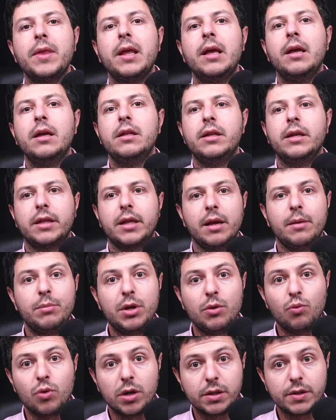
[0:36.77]
that can be
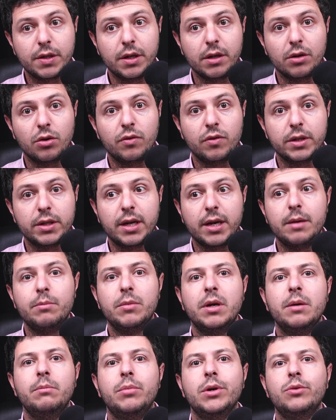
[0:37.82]
worsening over time,
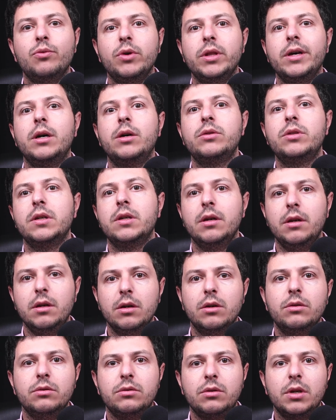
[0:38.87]
but without a known
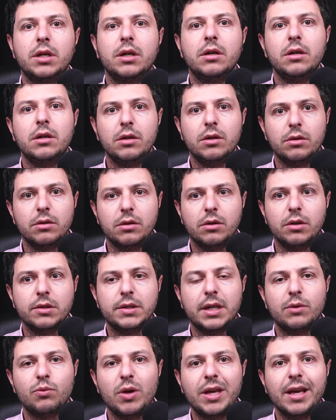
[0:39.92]
trigger, a known cause that
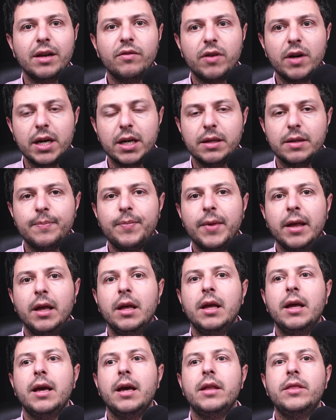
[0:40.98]
we can find.
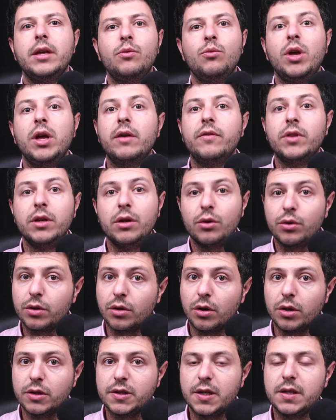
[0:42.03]
And then we have the known
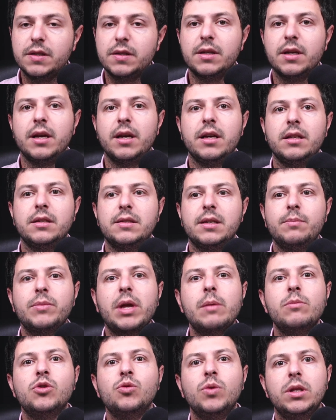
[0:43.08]
causes, and
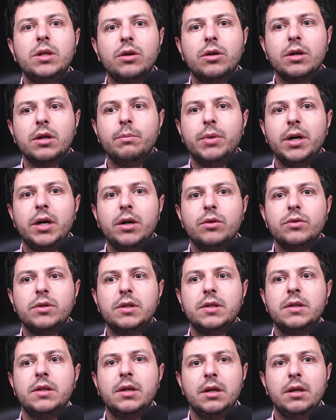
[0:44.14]
sometimes we talk about
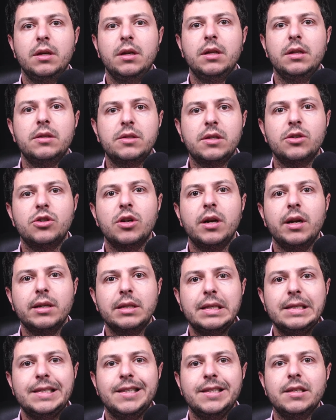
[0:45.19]
interstitial lung
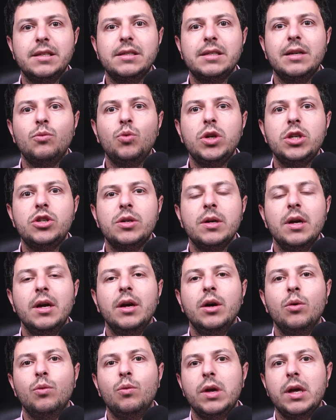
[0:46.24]
diseases in which
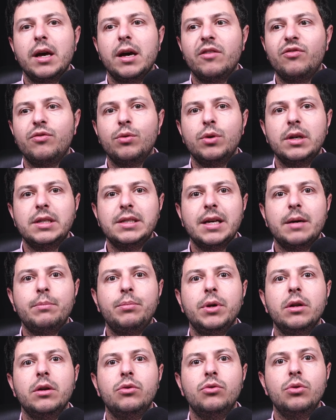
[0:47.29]
we have, for example,
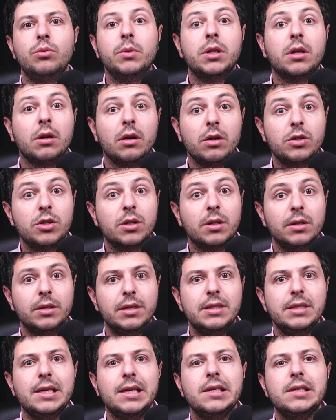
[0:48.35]
rheumatological
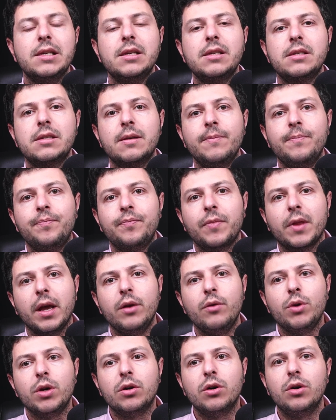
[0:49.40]
diseases, and we
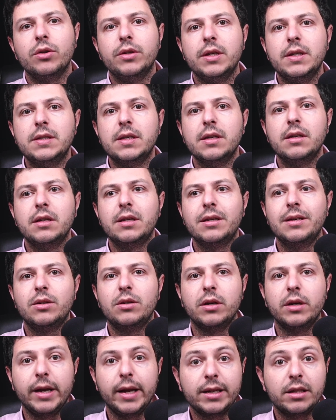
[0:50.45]
call these
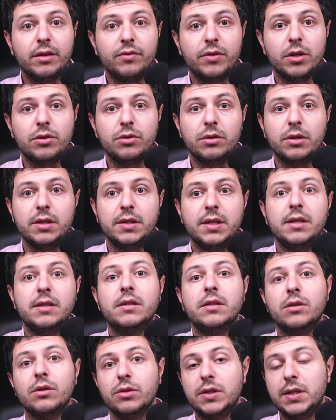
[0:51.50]
connective tissue disease
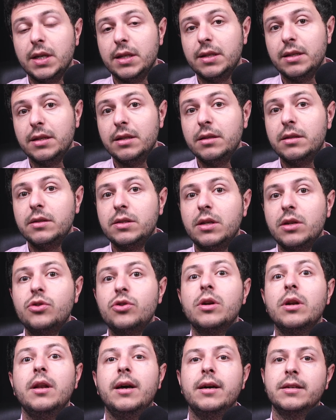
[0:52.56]
associated interstitial
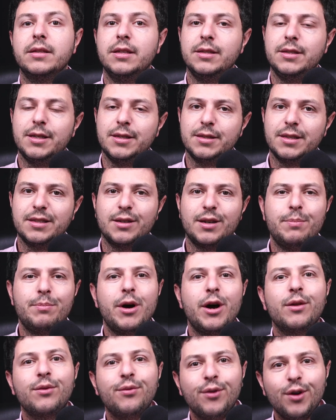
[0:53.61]
lung diseases. A
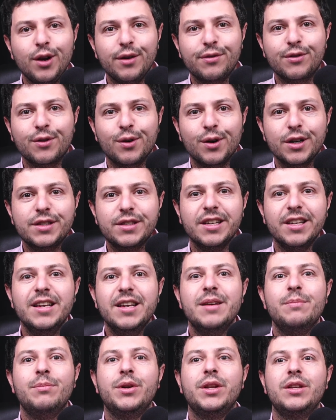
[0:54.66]
mouthful, of course,
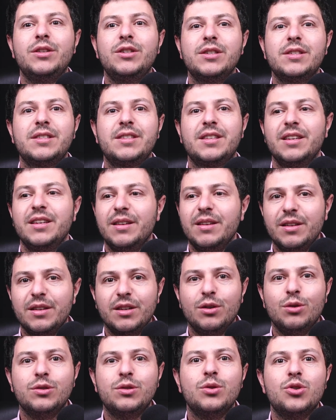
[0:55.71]
but it just
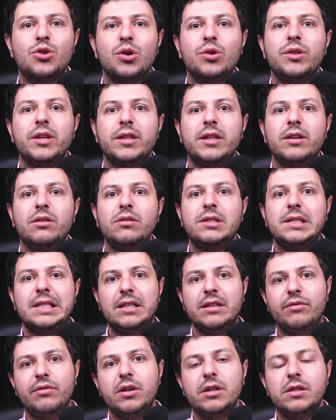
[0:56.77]
goes to show that there is a
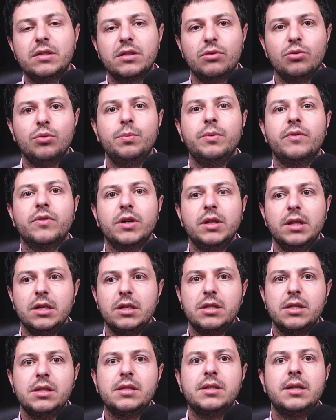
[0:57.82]
diverse group of
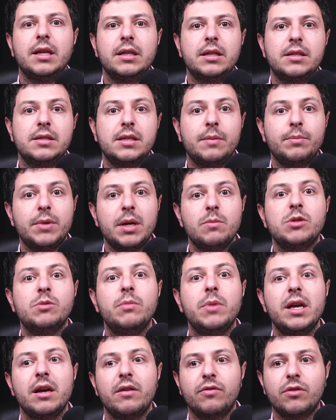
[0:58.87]
conditions that sometimes may
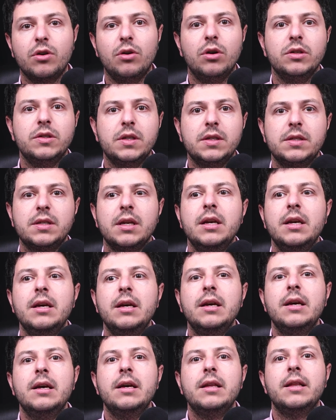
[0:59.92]
have causes
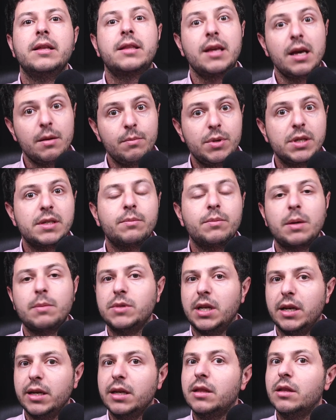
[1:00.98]
that can be sometimes
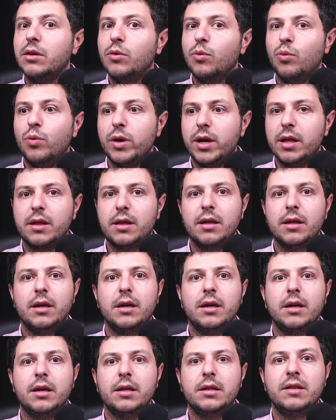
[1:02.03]
linked with
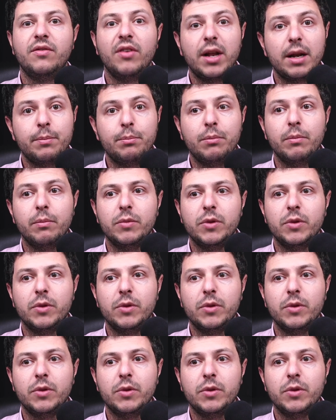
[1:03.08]
uh, develop the